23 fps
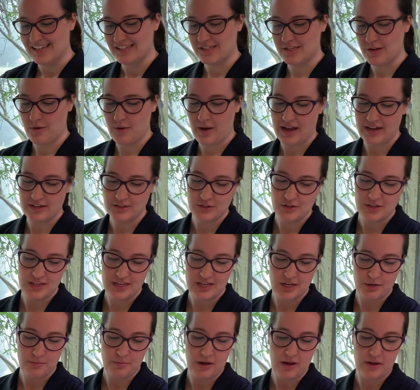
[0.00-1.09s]
So as you
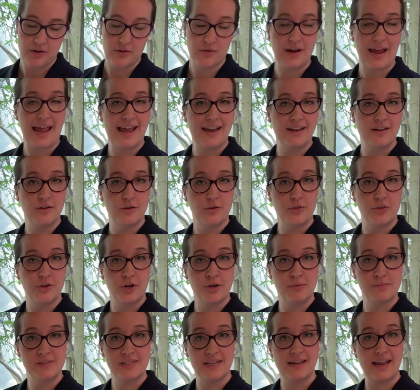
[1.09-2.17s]
think about your
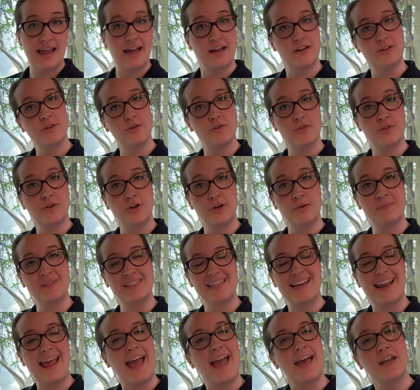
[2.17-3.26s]
endotherms and ectotherms
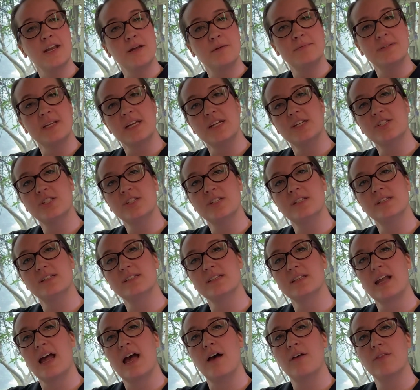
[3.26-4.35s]
and adaptations
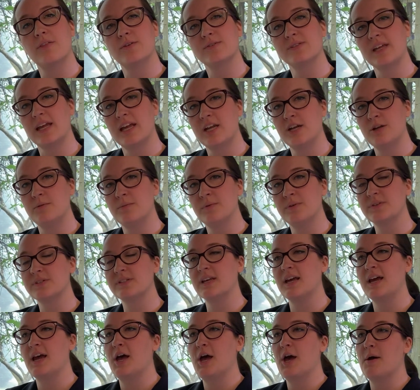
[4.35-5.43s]
and how those animals
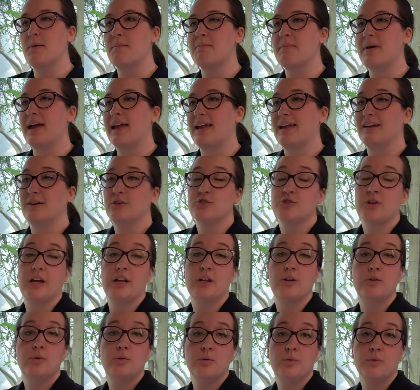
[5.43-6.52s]
might try
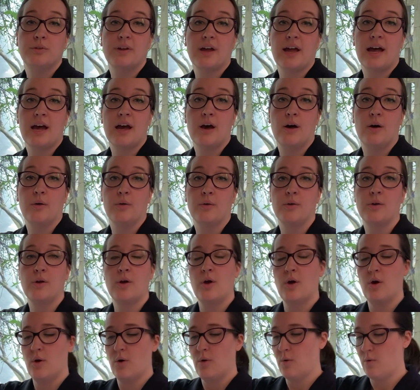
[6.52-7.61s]
to cool down
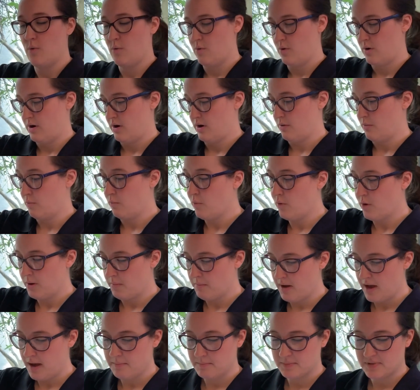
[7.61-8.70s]
or warm
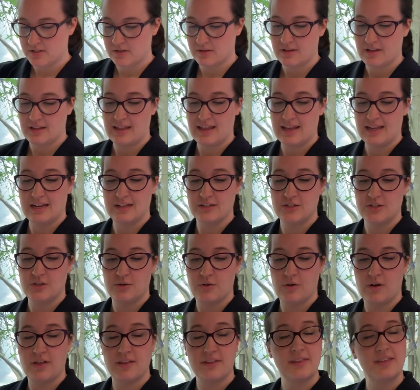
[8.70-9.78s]
up so that they can do
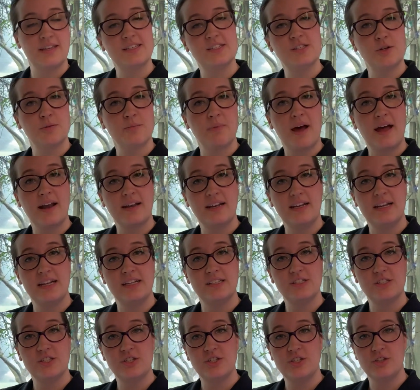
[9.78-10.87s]
all the things their body
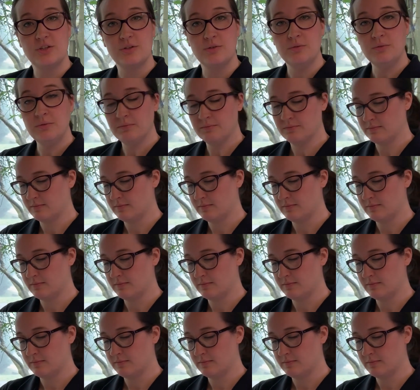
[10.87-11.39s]
needs to do,